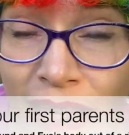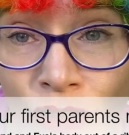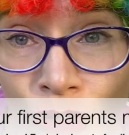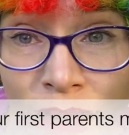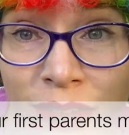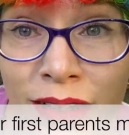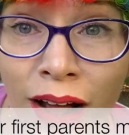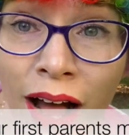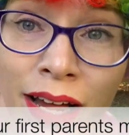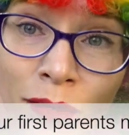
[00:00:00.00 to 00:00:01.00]
answer is,
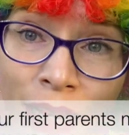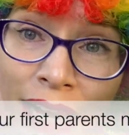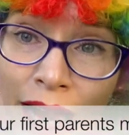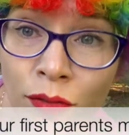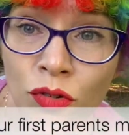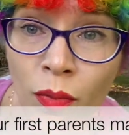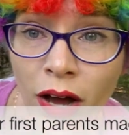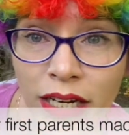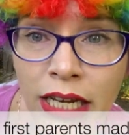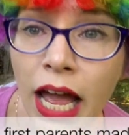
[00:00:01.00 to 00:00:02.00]
God made Adam's
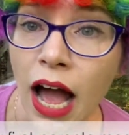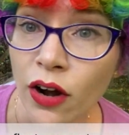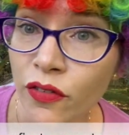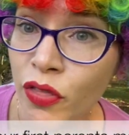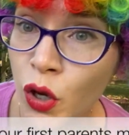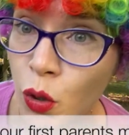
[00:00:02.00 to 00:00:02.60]
body out of the